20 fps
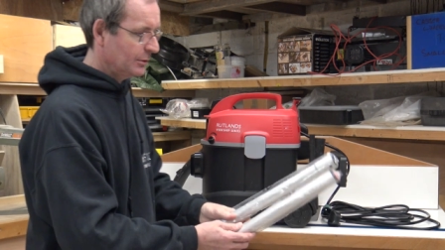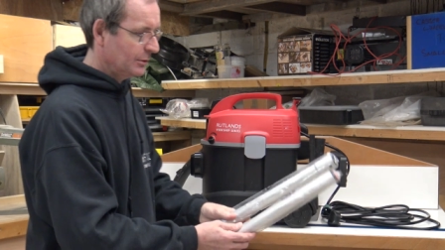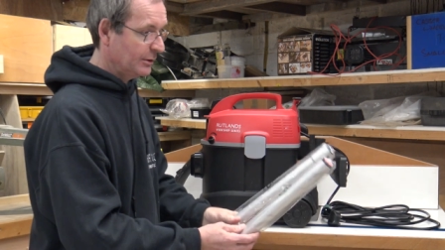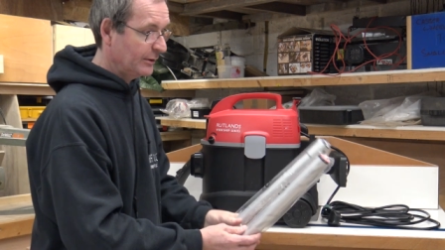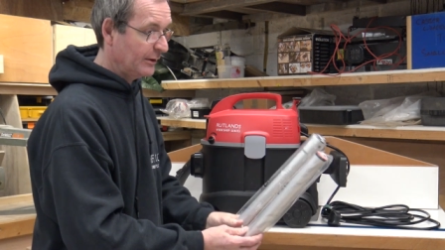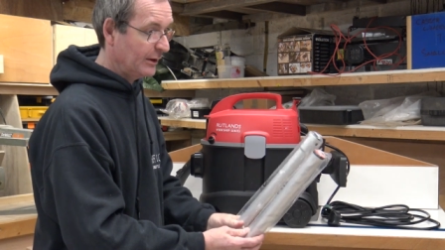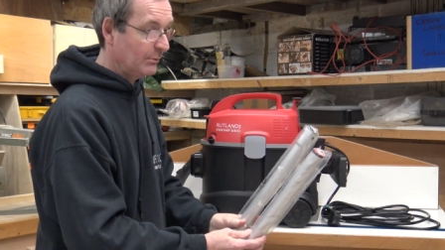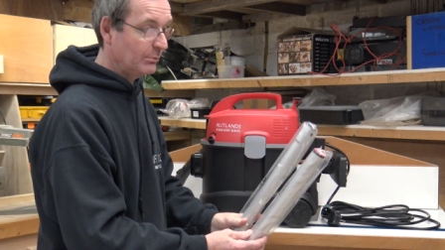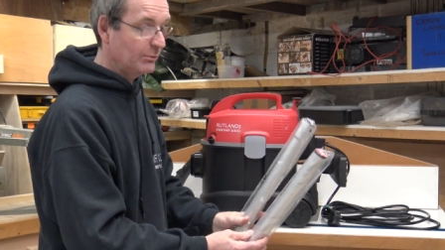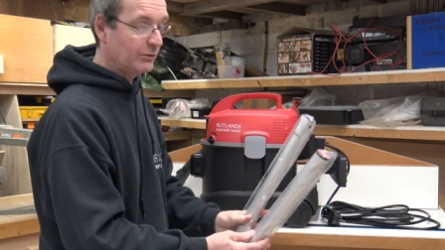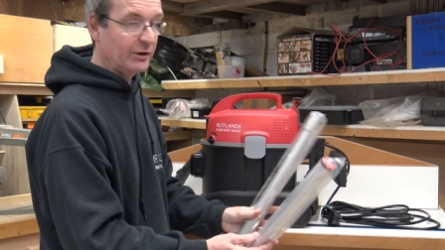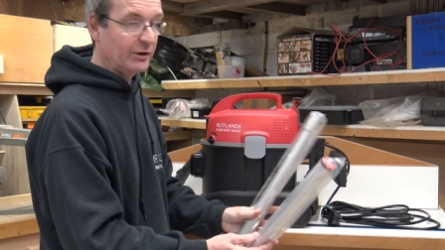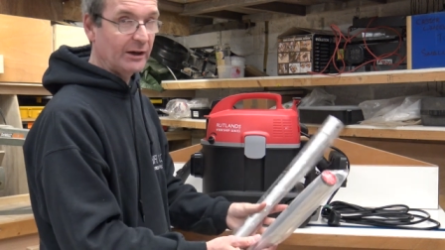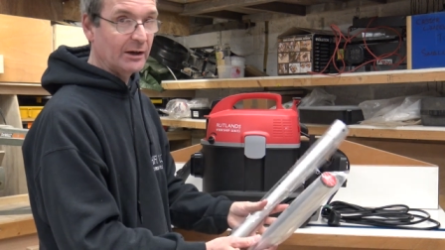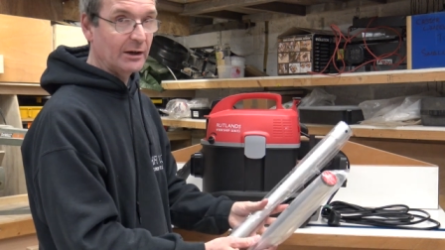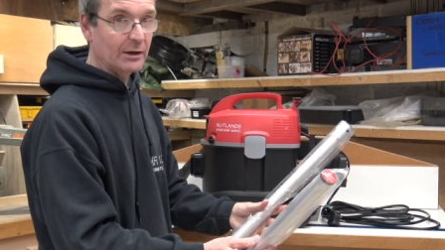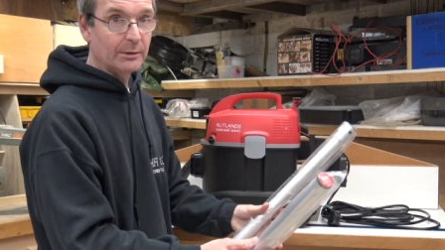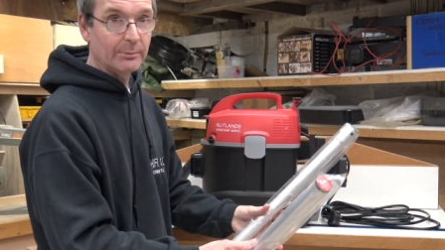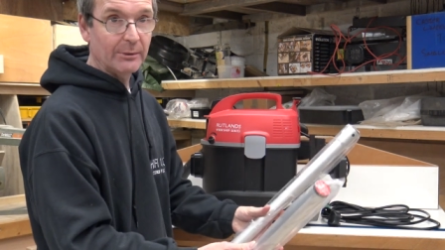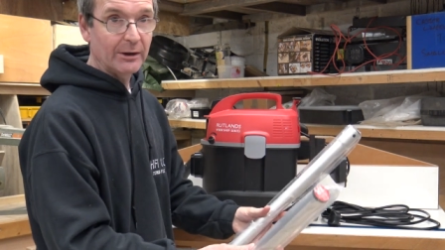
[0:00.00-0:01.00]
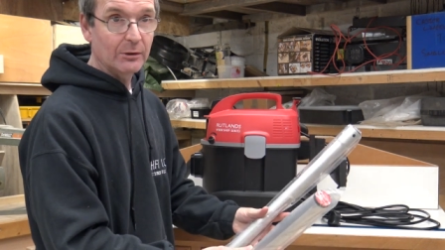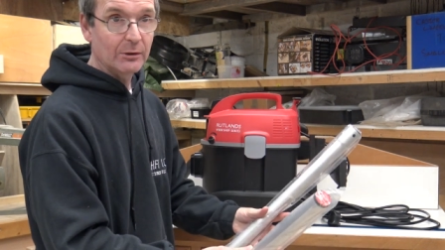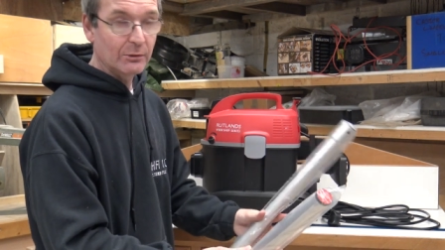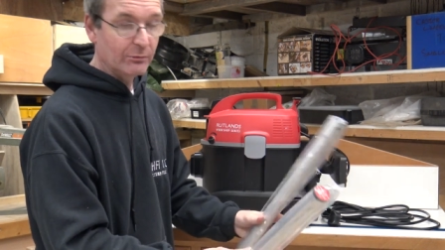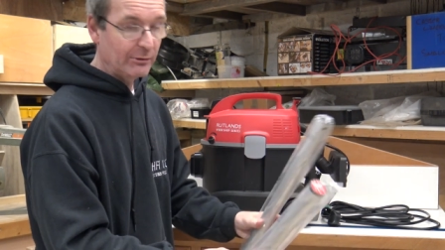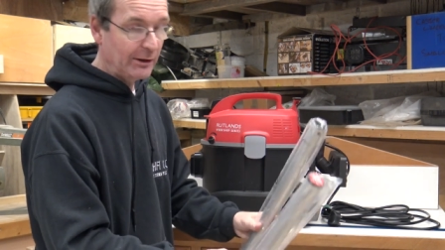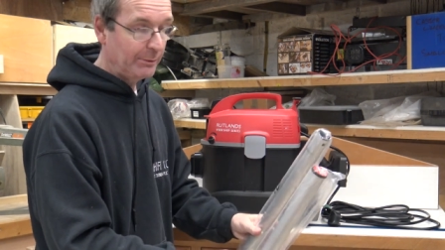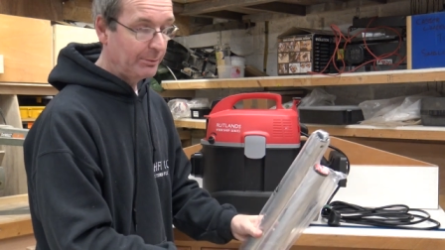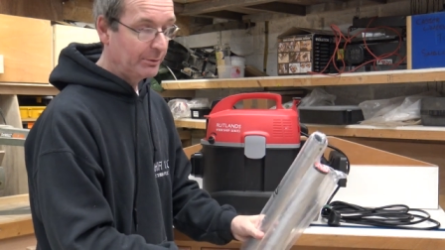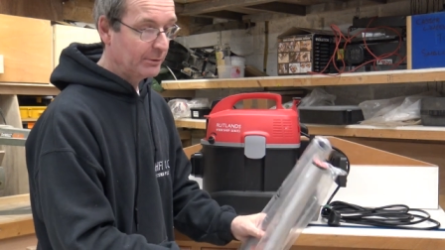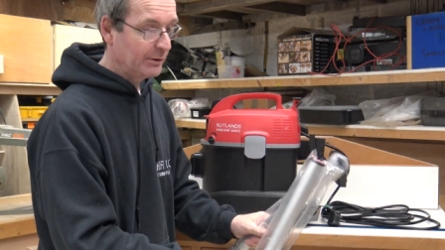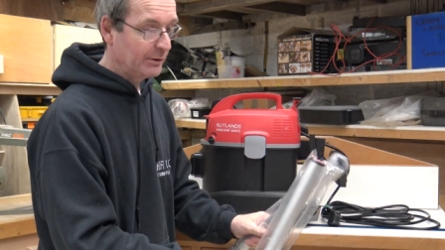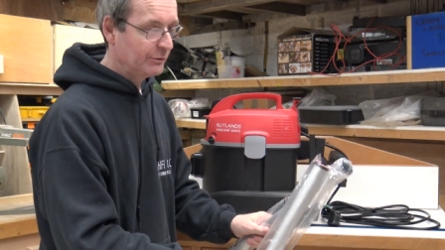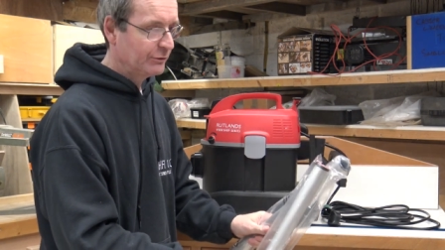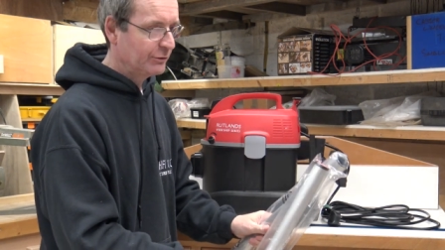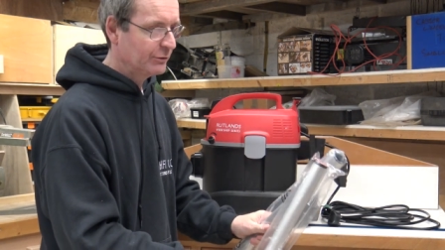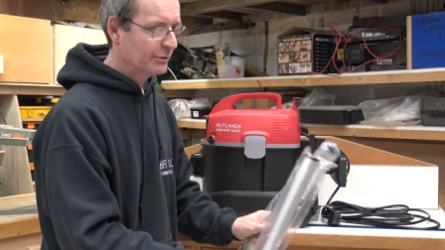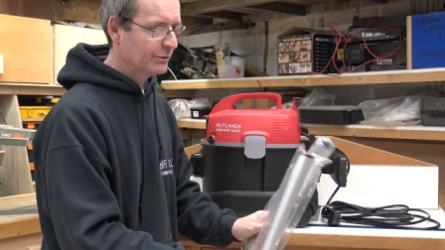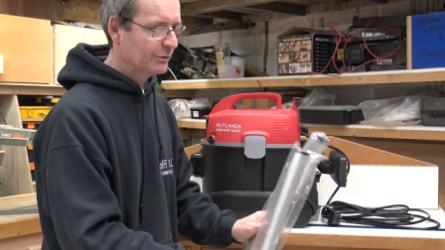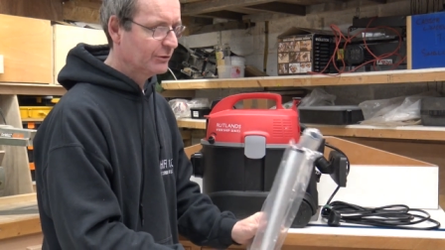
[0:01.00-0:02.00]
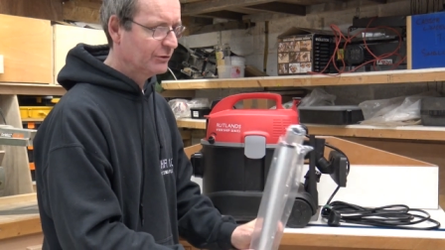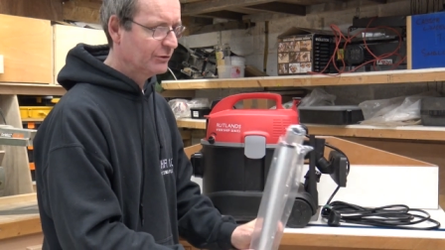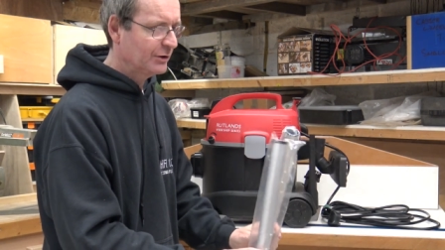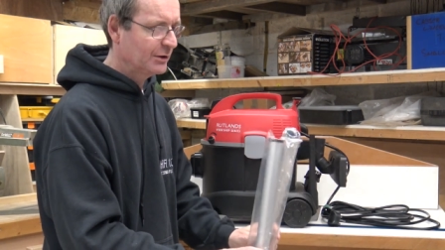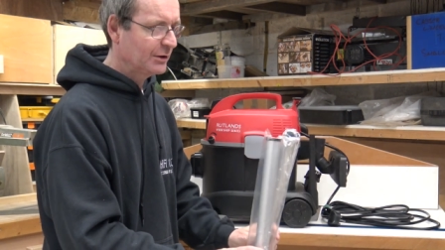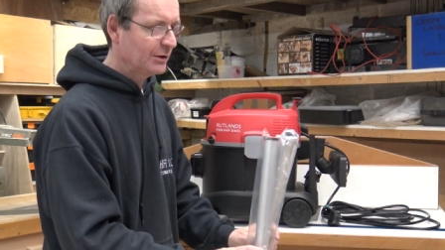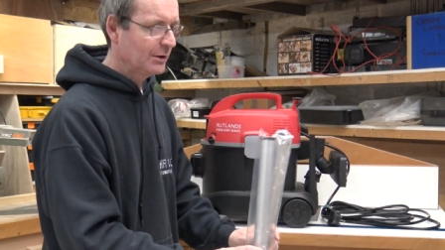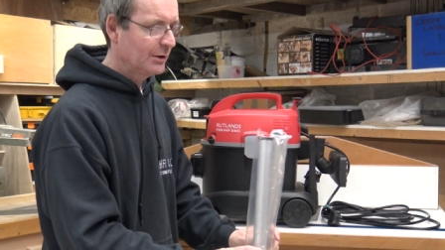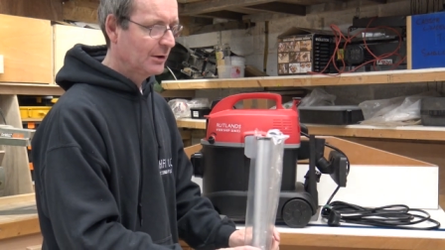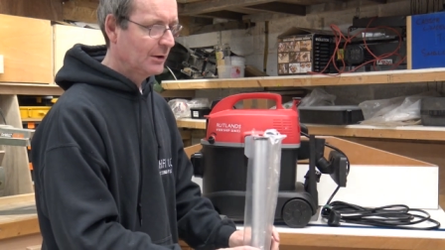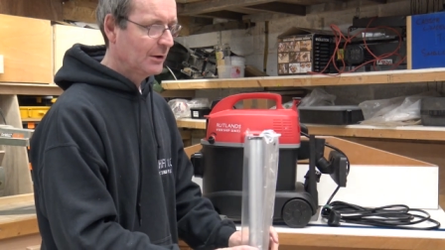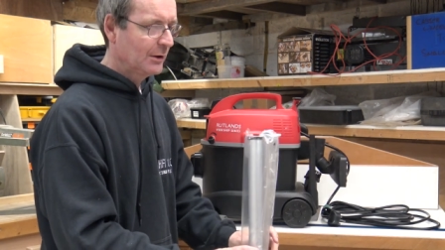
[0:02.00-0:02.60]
I've even taken them out the wrapper, as you can see.